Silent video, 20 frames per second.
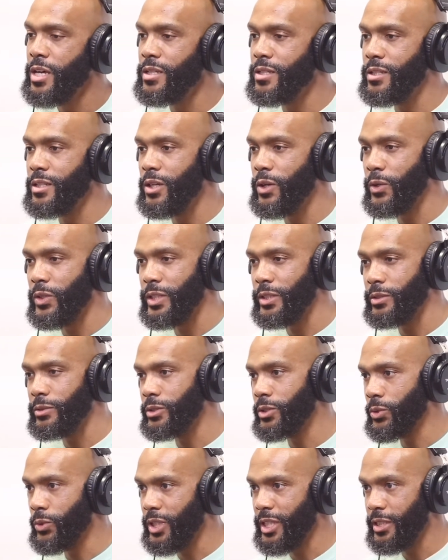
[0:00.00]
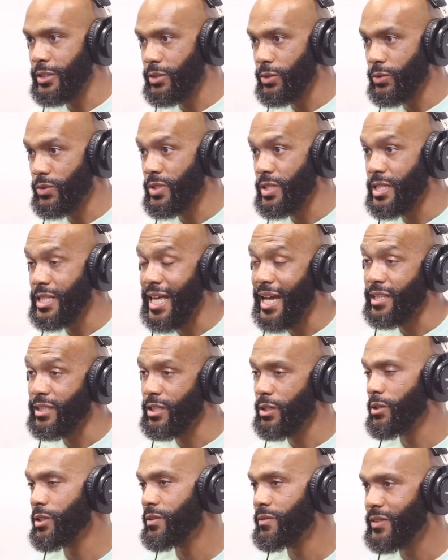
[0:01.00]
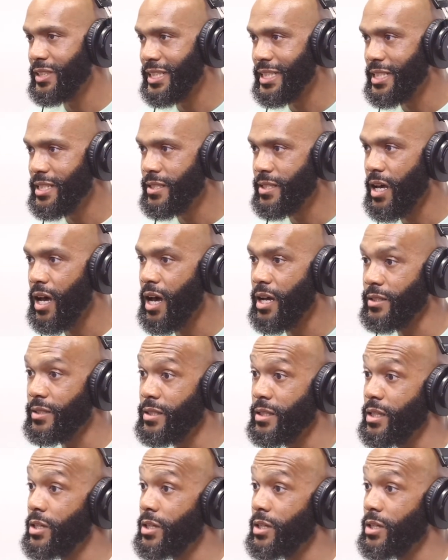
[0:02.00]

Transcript: You'll see like yoga for detox,